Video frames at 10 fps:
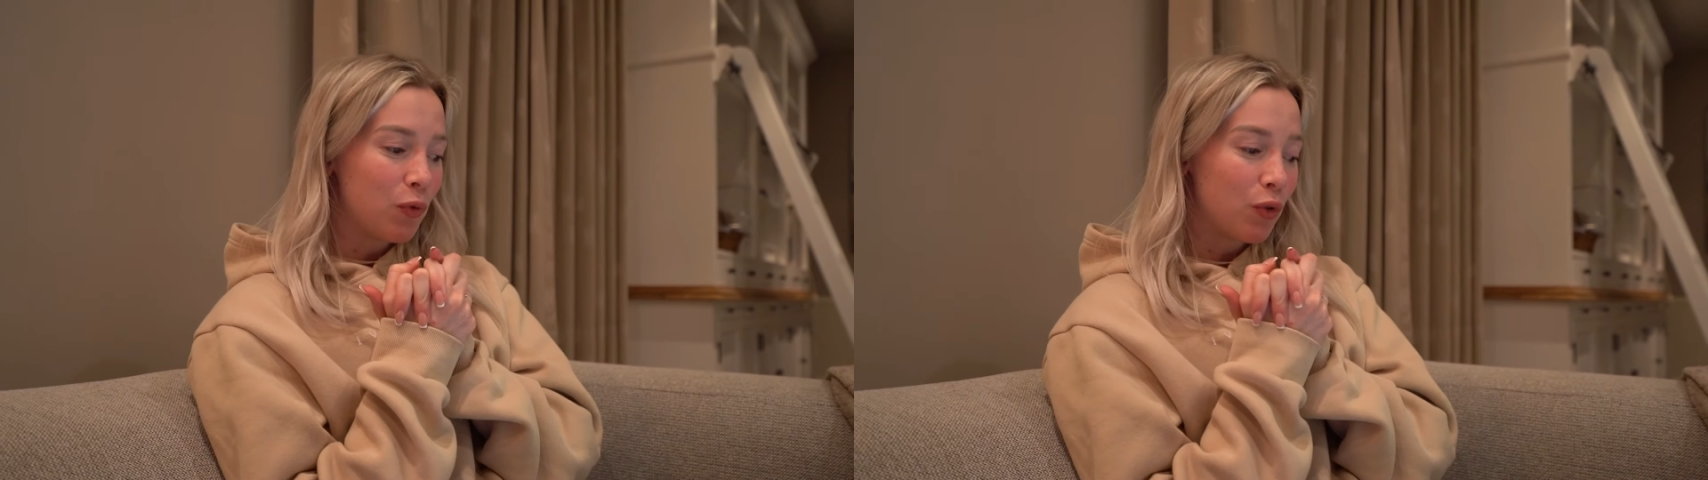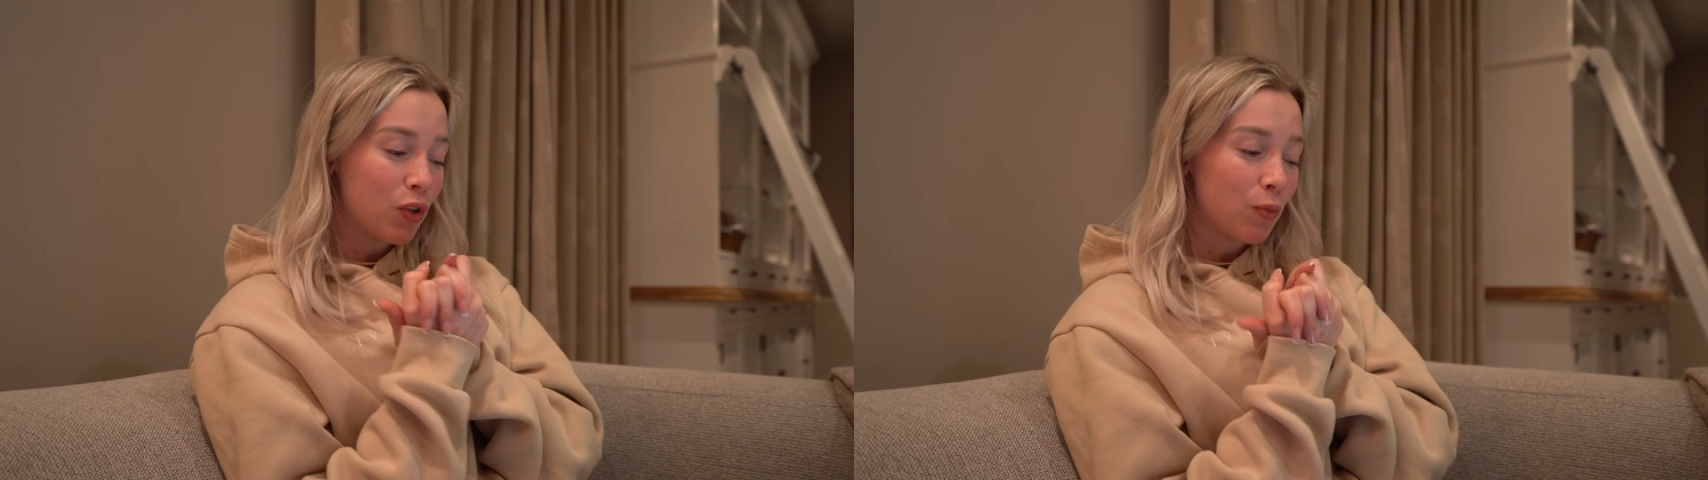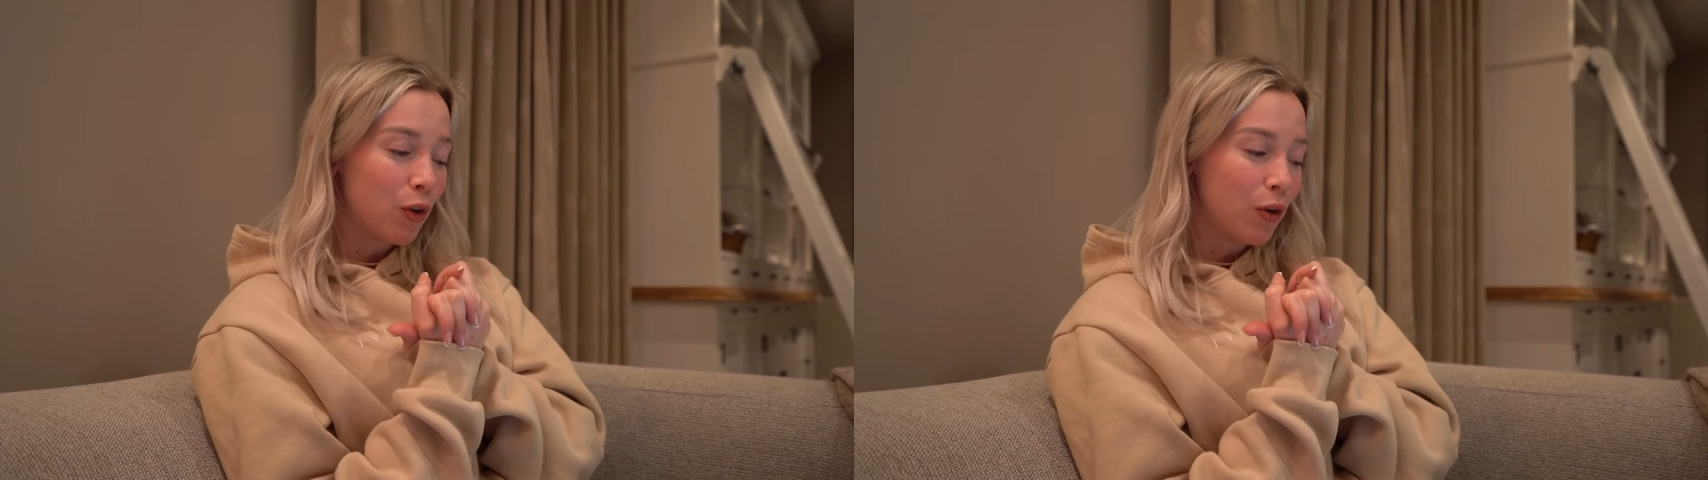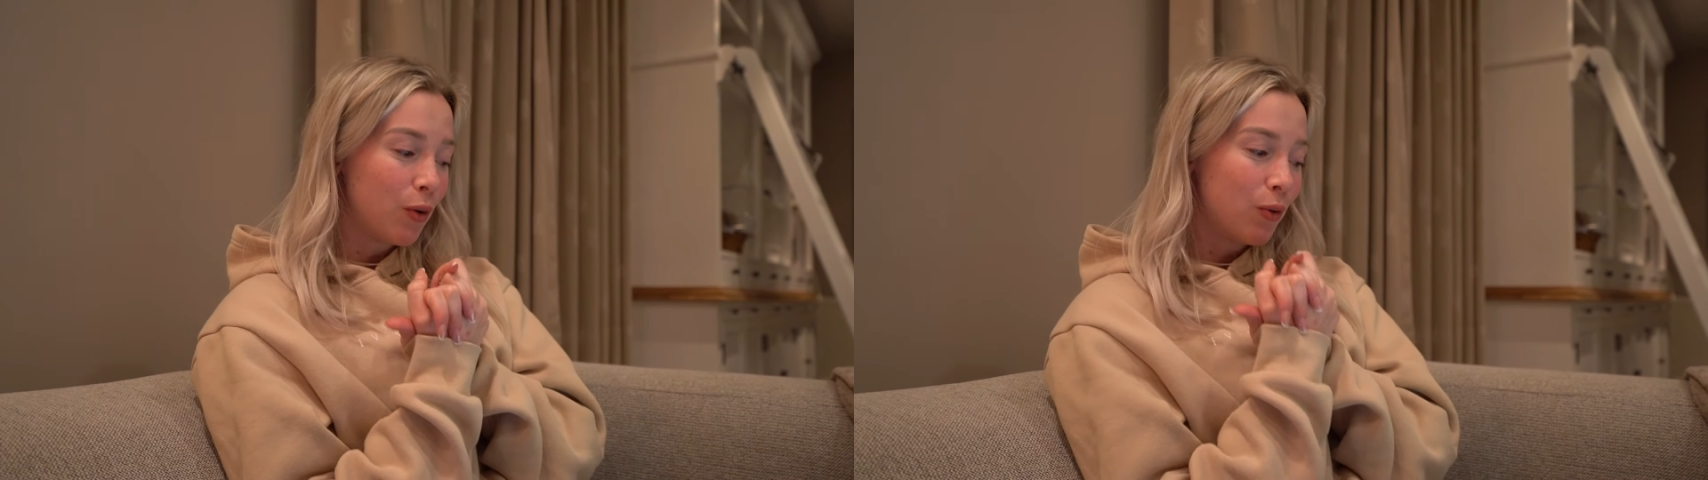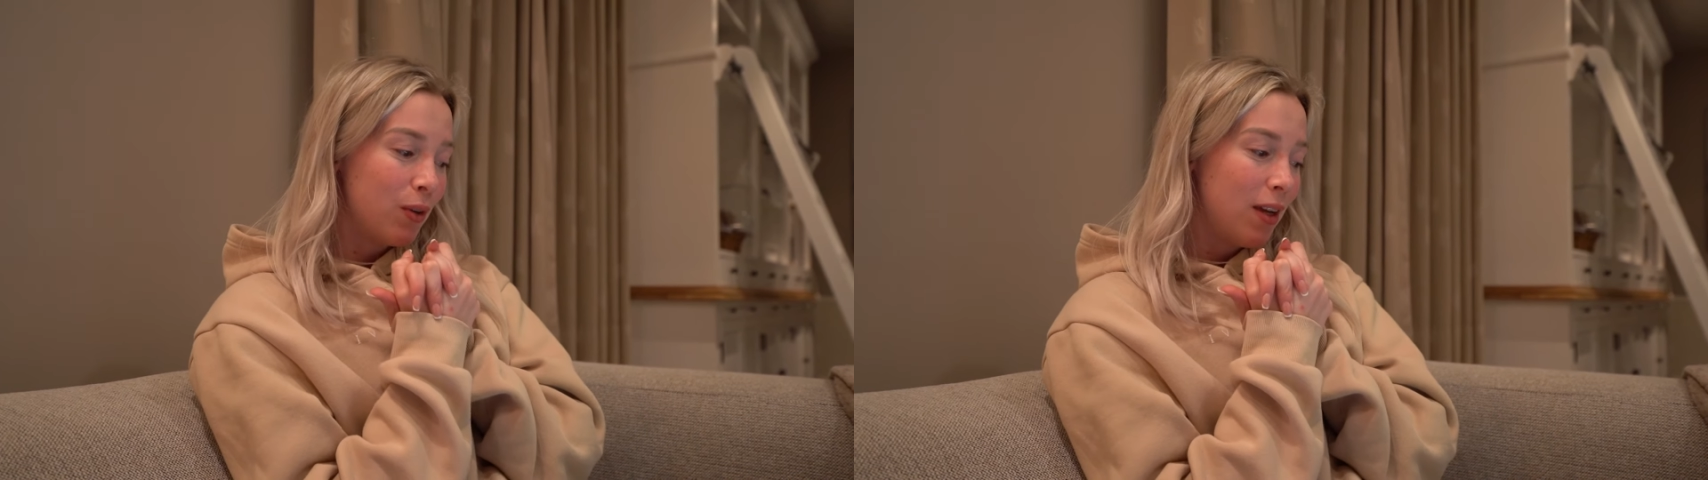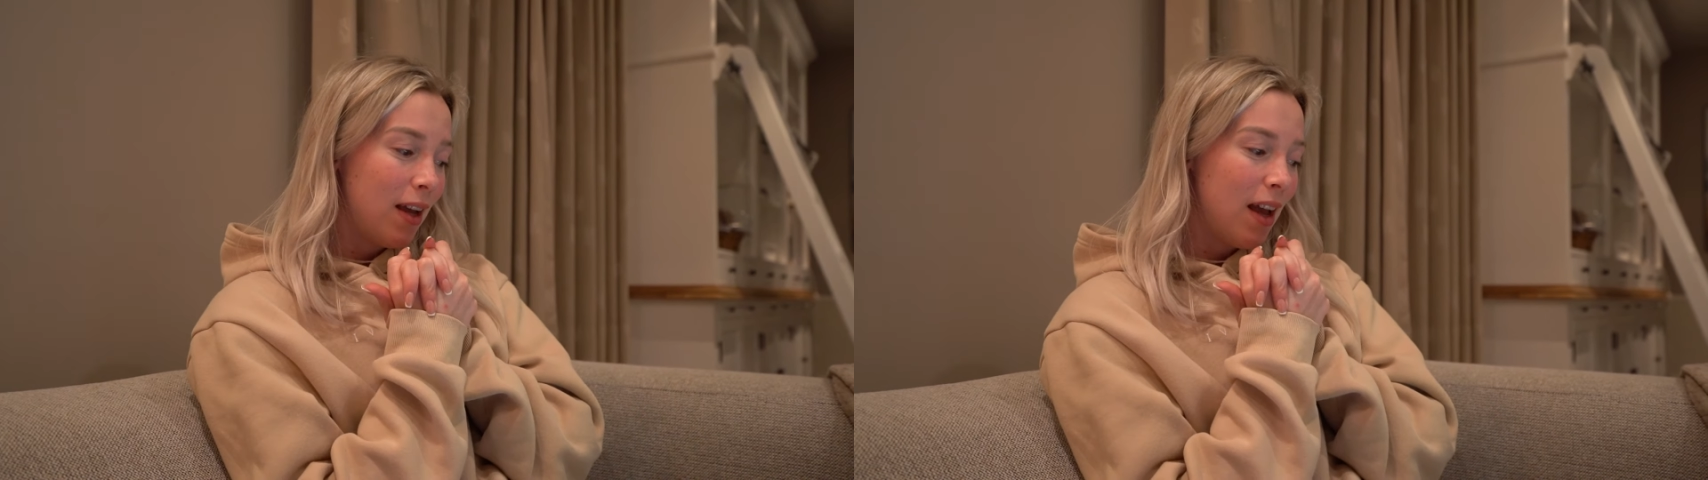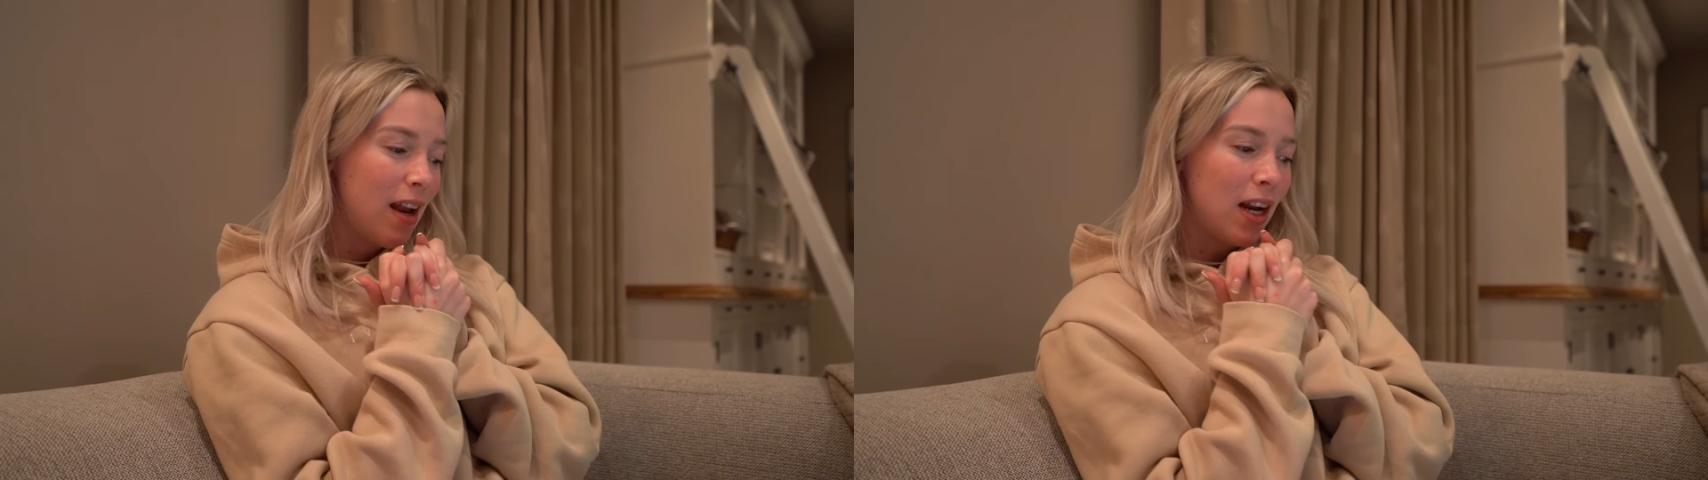for tomorrow. And